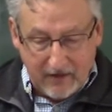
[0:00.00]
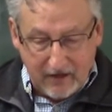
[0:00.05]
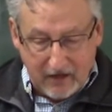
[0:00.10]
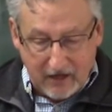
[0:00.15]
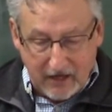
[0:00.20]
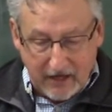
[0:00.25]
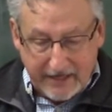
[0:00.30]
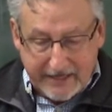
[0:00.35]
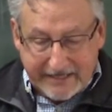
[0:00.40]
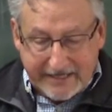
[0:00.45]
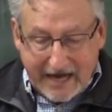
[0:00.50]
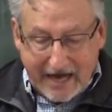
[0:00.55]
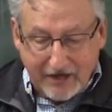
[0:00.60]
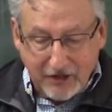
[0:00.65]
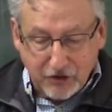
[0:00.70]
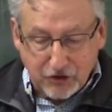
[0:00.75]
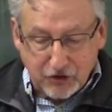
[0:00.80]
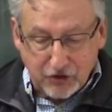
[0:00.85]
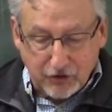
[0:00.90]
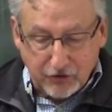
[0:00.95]
Uh, he got
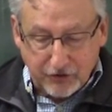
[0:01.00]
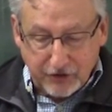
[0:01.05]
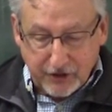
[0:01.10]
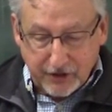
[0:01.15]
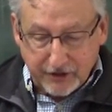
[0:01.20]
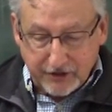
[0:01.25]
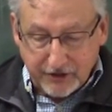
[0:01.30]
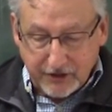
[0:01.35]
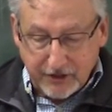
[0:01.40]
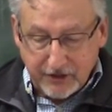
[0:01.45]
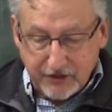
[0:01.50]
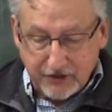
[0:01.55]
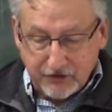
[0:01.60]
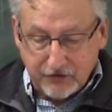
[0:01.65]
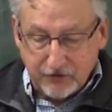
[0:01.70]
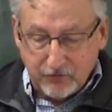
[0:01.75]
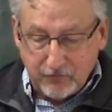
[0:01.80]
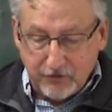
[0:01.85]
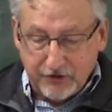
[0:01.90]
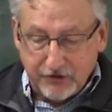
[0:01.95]
his shirt tucked in. He
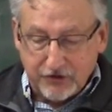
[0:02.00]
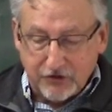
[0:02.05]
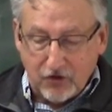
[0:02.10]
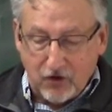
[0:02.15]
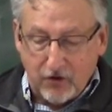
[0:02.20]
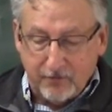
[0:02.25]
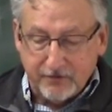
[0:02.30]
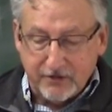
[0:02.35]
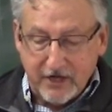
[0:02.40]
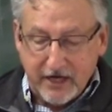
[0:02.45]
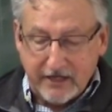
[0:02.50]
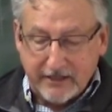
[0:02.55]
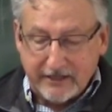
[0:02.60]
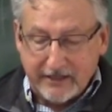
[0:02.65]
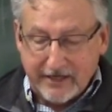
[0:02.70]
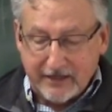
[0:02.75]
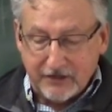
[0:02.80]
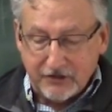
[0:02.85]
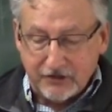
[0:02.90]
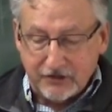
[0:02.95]
stood with his arms
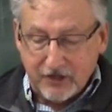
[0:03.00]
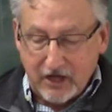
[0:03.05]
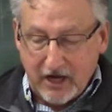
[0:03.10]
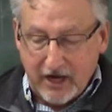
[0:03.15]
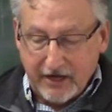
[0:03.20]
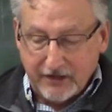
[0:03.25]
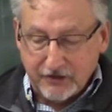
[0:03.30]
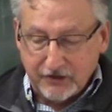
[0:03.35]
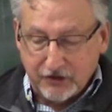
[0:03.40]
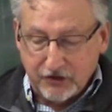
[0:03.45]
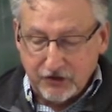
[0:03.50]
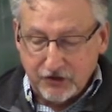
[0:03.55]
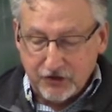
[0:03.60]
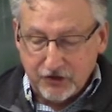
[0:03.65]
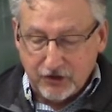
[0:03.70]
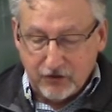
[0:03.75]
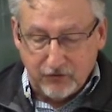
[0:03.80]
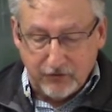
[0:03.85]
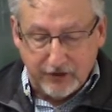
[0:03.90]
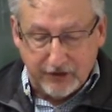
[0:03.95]
hanging at his sides,
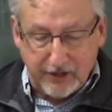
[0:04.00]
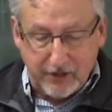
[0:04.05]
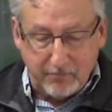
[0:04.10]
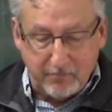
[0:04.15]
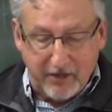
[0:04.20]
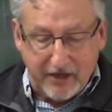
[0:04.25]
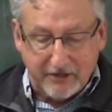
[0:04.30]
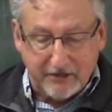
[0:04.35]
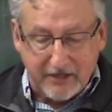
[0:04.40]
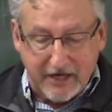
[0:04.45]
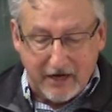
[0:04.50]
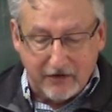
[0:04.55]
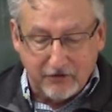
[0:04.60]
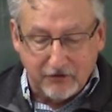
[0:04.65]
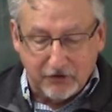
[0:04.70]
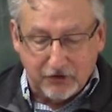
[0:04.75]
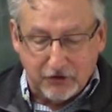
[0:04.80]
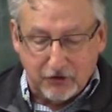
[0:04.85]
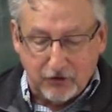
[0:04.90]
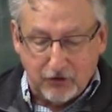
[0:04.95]
considering, then bent down to
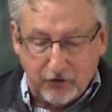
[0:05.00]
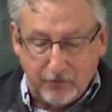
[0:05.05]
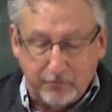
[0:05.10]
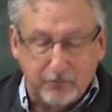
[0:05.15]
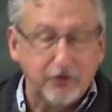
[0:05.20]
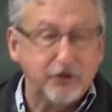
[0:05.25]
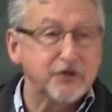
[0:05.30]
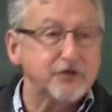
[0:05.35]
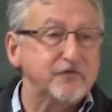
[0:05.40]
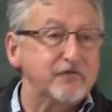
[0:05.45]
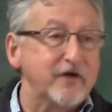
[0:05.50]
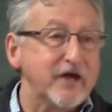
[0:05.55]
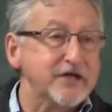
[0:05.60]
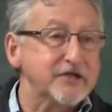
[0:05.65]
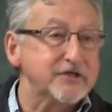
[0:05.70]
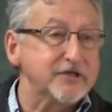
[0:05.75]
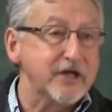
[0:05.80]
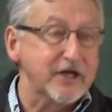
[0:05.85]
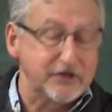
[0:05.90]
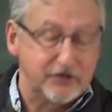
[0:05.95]
the girl and put his
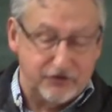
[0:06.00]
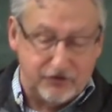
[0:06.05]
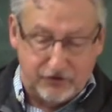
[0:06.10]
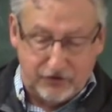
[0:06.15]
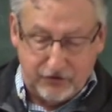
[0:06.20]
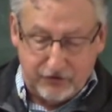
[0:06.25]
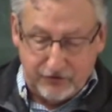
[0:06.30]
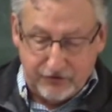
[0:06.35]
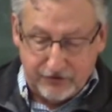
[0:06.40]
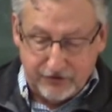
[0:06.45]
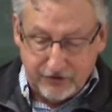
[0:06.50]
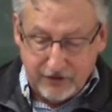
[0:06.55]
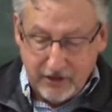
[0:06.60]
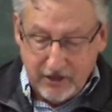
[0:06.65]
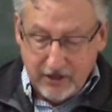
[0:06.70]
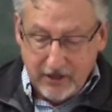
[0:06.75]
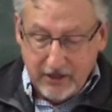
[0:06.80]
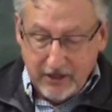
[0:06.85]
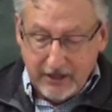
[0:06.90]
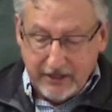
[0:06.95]
face next to hers.
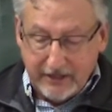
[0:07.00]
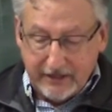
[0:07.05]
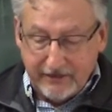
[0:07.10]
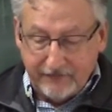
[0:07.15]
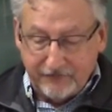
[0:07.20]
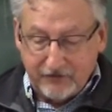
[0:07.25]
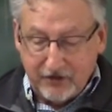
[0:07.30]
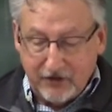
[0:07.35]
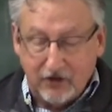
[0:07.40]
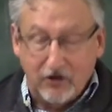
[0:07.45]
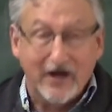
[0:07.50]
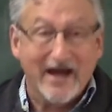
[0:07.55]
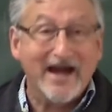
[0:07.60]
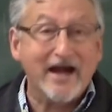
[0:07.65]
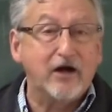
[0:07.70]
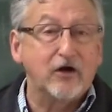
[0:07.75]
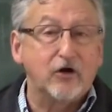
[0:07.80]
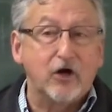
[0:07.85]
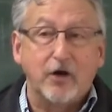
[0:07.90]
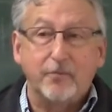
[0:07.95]
He lifted her
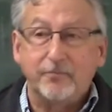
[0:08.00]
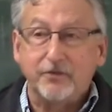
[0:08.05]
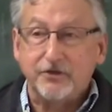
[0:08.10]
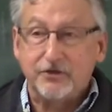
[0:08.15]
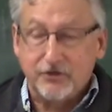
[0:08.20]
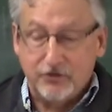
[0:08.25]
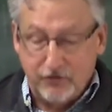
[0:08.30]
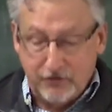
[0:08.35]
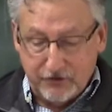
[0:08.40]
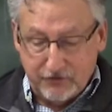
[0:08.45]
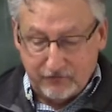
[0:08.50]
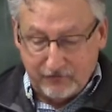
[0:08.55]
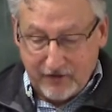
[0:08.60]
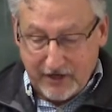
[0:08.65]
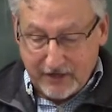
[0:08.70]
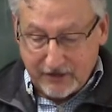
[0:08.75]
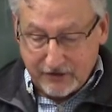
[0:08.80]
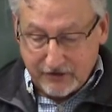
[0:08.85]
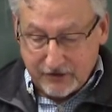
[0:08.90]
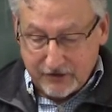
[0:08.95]
hair up into his
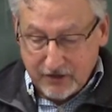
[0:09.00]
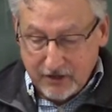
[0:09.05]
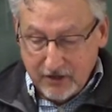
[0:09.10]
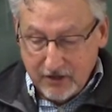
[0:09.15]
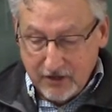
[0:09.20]
face.